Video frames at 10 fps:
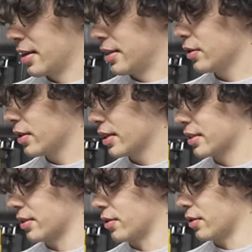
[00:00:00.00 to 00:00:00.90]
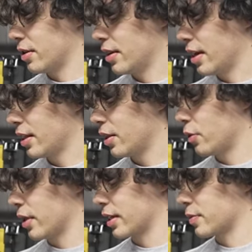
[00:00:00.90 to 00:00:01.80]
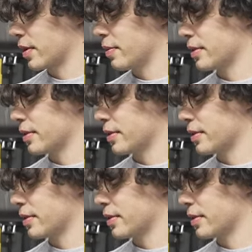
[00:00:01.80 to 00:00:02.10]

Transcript: Dear Lexx Little. Hello Lex, my name